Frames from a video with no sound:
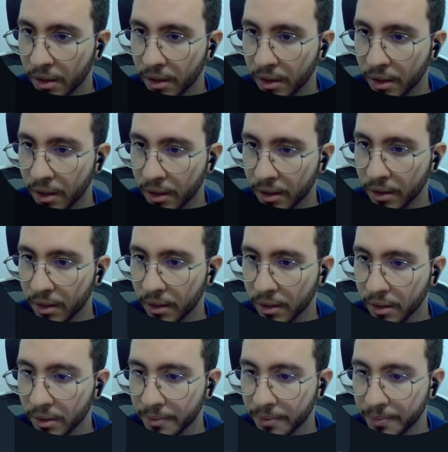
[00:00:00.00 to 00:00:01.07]
like this.
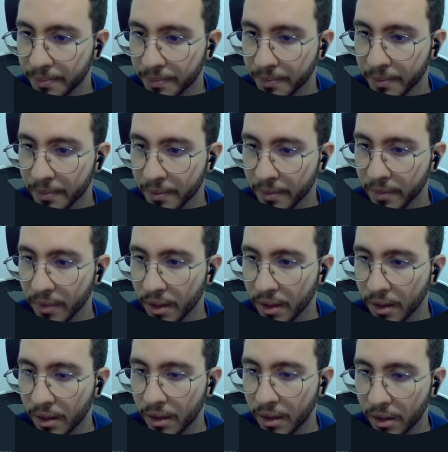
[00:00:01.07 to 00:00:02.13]

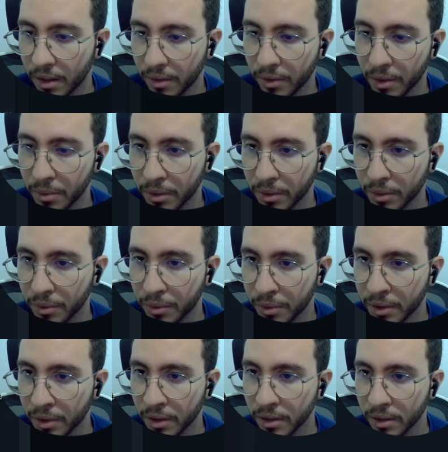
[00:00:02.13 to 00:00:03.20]
If I want to forward,